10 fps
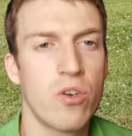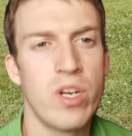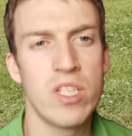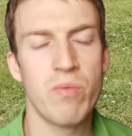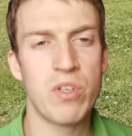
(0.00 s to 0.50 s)

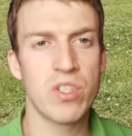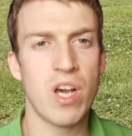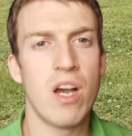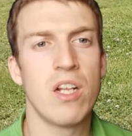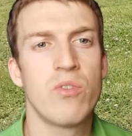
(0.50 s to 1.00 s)
Christopher's
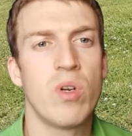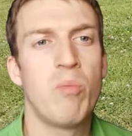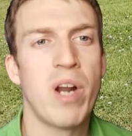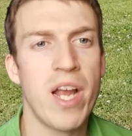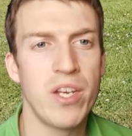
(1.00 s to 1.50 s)
goggles
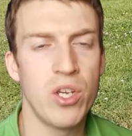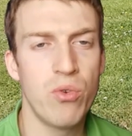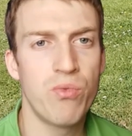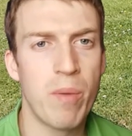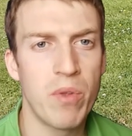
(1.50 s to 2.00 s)
were brand
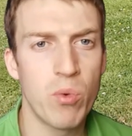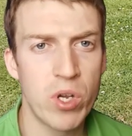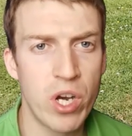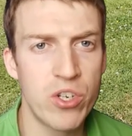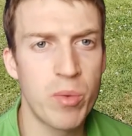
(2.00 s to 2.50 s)
new from the
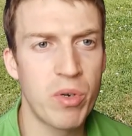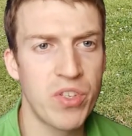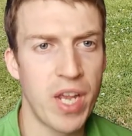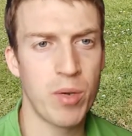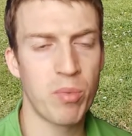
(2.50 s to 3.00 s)

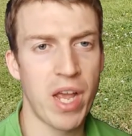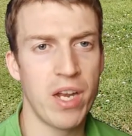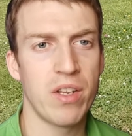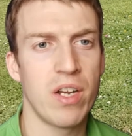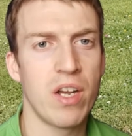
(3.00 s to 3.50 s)
100%
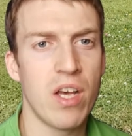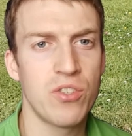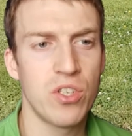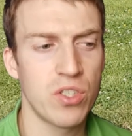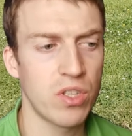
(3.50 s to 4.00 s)
brand and
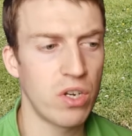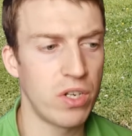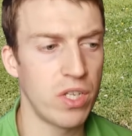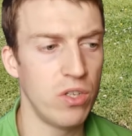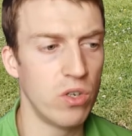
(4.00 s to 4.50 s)
cost just
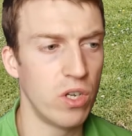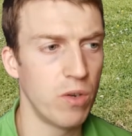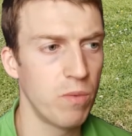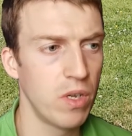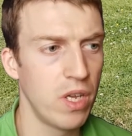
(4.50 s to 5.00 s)
30
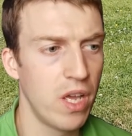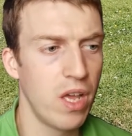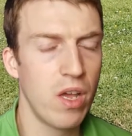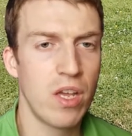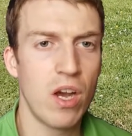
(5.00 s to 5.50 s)
euro.
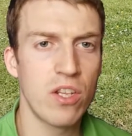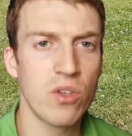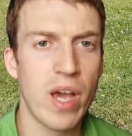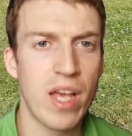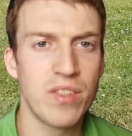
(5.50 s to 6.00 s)
He
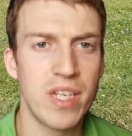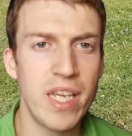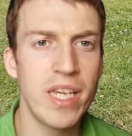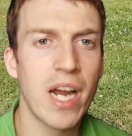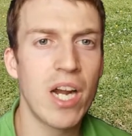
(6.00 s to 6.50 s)
also has
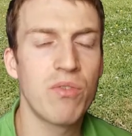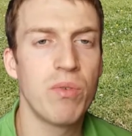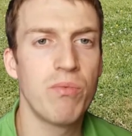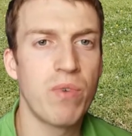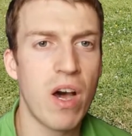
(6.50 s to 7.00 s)
knee guards
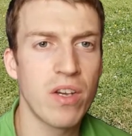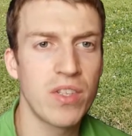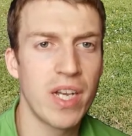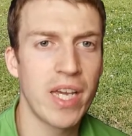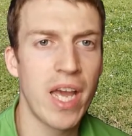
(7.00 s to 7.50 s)
from
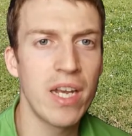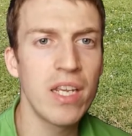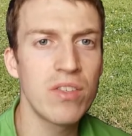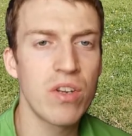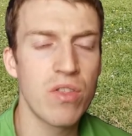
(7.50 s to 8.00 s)
Fox, and again,
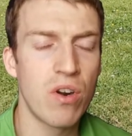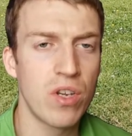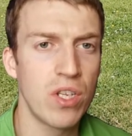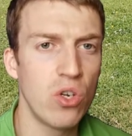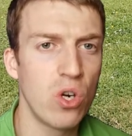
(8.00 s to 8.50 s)
these are
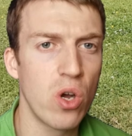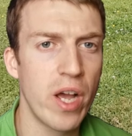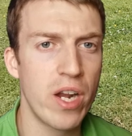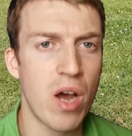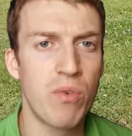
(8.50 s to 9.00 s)
30 euro
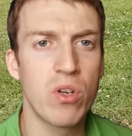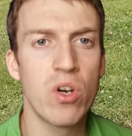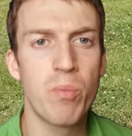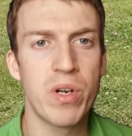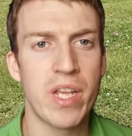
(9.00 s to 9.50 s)
and offer
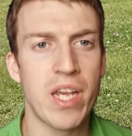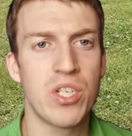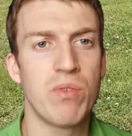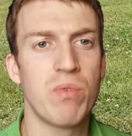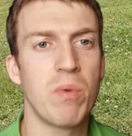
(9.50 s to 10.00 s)
good
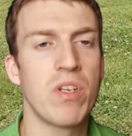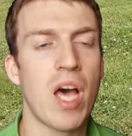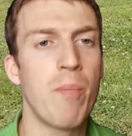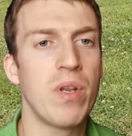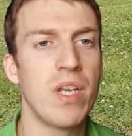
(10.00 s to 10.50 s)
protection from the
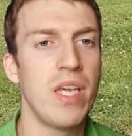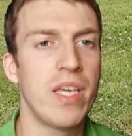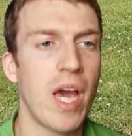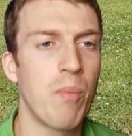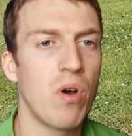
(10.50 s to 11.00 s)
top of the
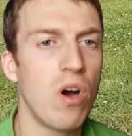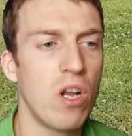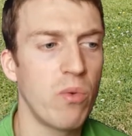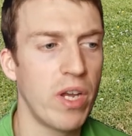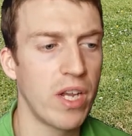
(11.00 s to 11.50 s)
kneecap
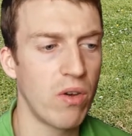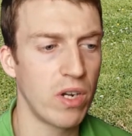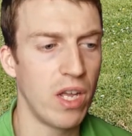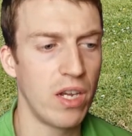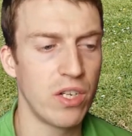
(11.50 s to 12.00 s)
all the way
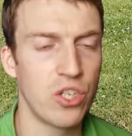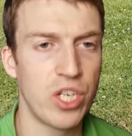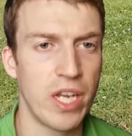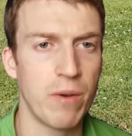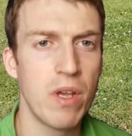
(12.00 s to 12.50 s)
down along the
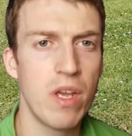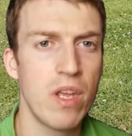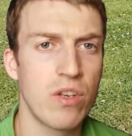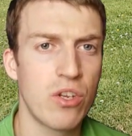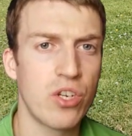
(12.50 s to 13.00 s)
shin
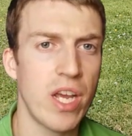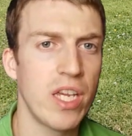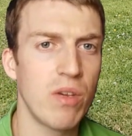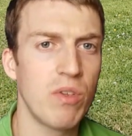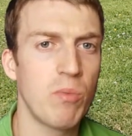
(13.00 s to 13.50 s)
to try
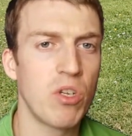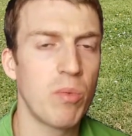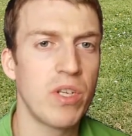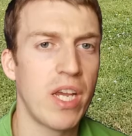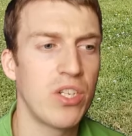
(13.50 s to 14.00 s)
and give as
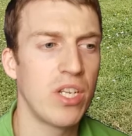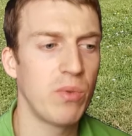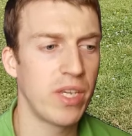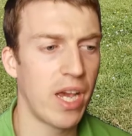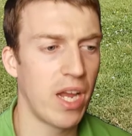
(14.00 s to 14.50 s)
much protection
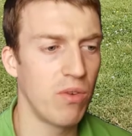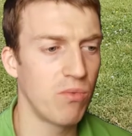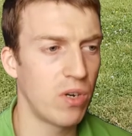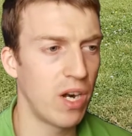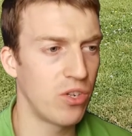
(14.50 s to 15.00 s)
as we can
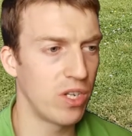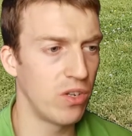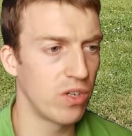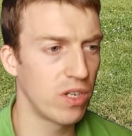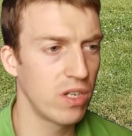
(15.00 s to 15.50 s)
for our
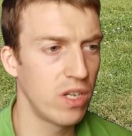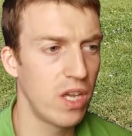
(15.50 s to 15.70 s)
children.